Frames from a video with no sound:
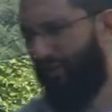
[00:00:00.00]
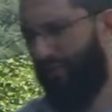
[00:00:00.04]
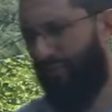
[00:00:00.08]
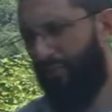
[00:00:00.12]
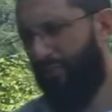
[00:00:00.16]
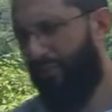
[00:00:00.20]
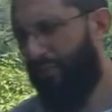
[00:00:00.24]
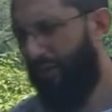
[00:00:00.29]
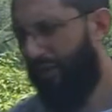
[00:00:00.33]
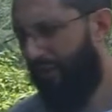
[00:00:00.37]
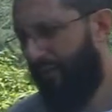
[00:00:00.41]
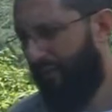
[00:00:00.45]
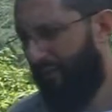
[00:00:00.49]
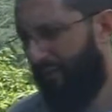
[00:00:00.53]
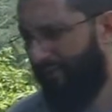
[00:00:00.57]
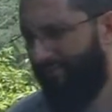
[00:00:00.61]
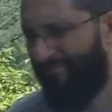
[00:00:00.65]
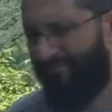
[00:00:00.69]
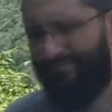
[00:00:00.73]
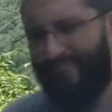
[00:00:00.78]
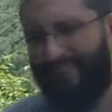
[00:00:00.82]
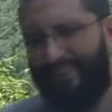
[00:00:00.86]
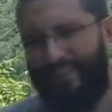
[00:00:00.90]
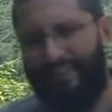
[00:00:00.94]
oh boy,
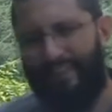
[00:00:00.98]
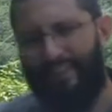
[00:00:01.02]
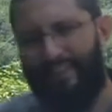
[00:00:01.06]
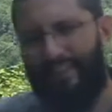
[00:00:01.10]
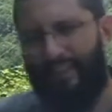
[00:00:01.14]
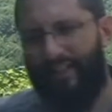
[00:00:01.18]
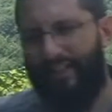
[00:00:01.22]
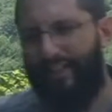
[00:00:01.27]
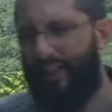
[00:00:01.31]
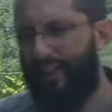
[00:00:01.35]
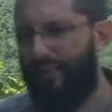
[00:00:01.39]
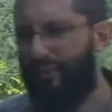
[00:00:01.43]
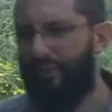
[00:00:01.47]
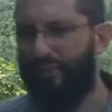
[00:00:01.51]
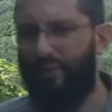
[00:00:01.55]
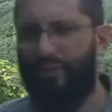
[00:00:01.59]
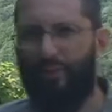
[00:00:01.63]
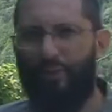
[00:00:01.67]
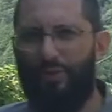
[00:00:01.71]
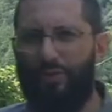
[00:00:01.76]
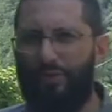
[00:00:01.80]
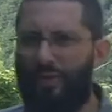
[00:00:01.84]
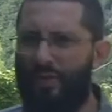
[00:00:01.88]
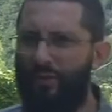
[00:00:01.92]
I
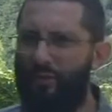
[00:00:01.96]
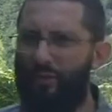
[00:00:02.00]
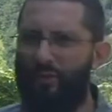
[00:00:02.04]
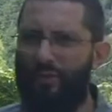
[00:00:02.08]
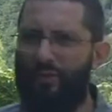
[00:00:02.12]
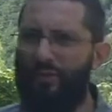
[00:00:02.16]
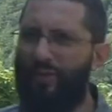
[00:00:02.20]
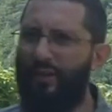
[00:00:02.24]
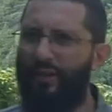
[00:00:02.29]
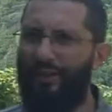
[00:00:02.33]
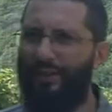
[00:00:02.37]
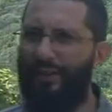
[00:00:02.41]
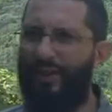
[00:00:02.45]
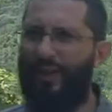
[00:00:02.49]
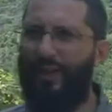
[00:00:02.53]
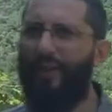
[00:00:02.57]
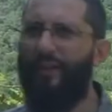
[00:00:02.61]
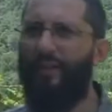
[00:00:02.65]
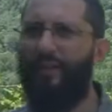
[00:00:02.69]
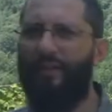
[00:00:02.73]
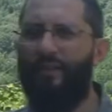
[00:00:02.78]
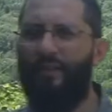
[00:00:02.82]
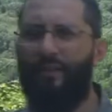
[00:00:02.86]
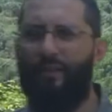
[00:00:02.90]
sure wish they wouldn't have done
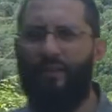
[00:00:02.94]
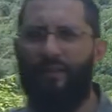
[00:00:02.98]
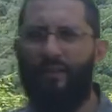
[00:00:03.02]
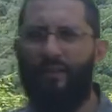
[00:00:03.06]
that.